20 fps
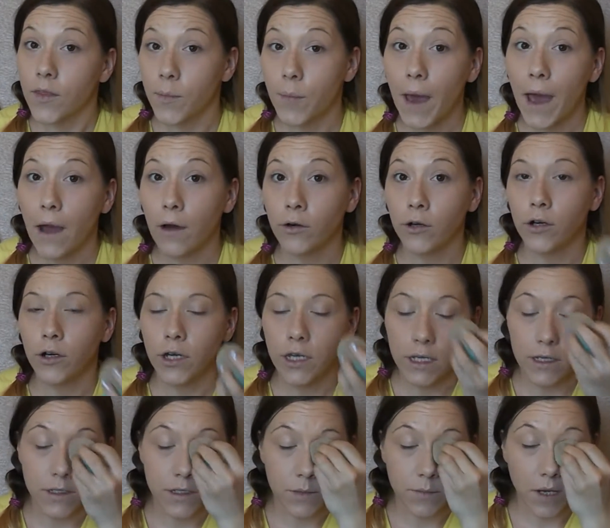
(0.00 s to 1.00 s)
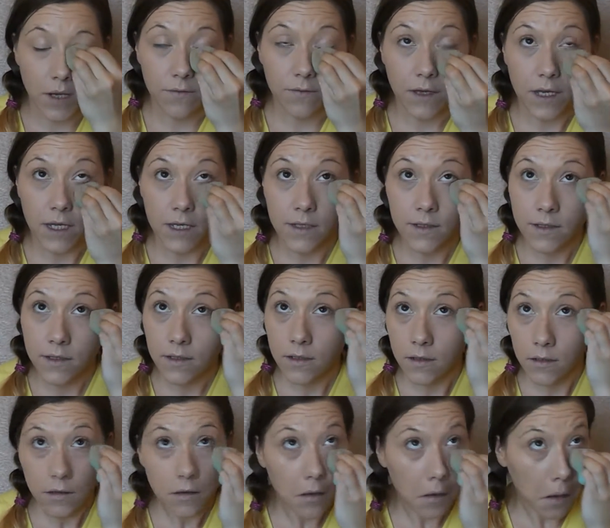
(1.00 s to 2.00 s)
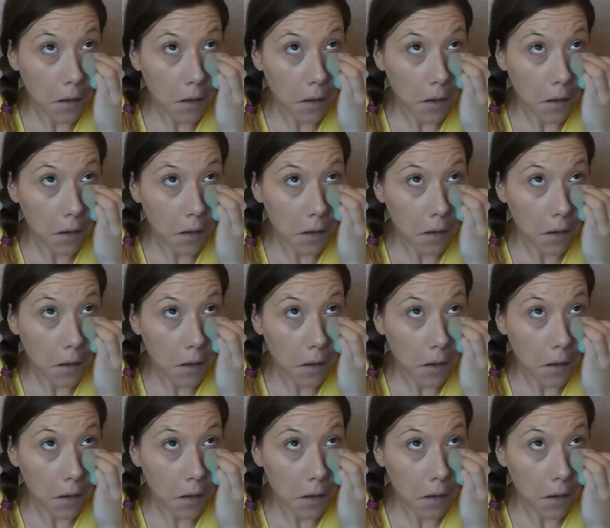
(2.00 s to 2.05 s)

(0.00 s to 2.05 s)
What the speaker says: the powder into my face.